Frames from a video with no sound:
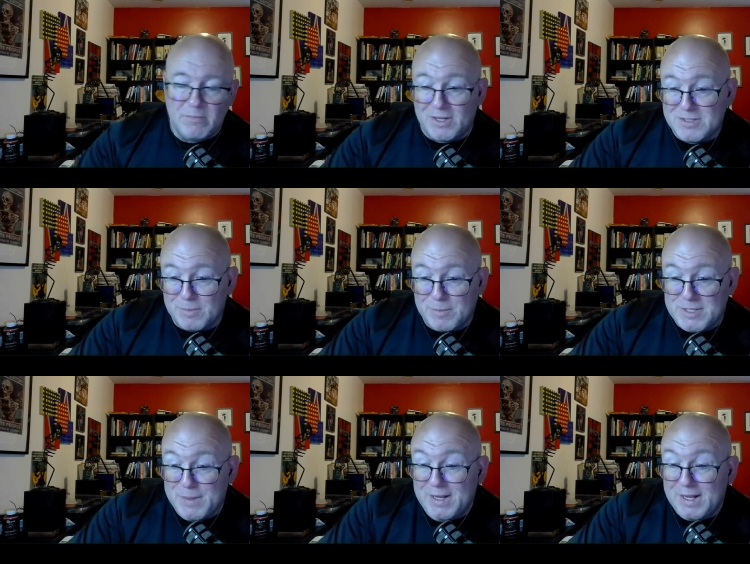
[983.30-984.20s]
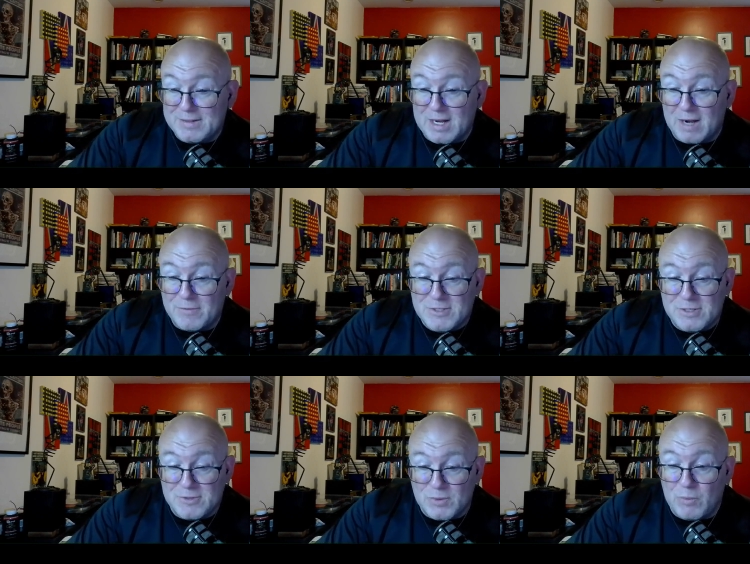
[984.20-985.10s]
Plus, I'm going to be speaking at the conference
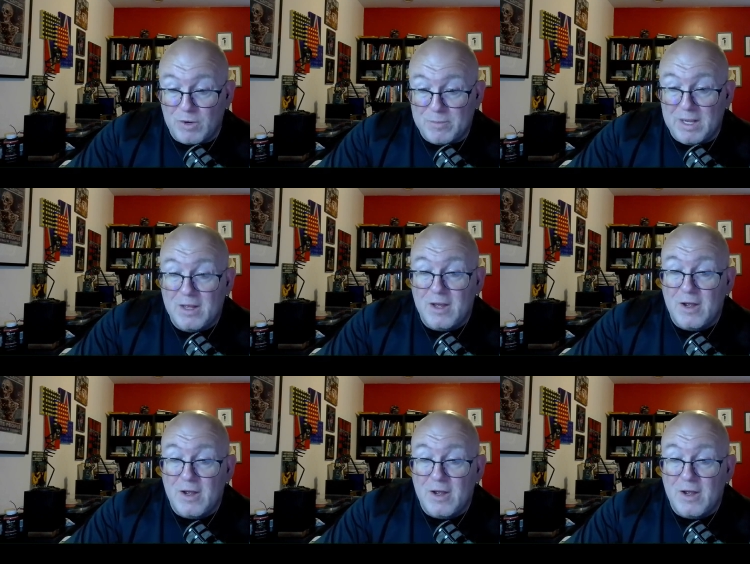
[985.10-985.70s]
too, so I want to be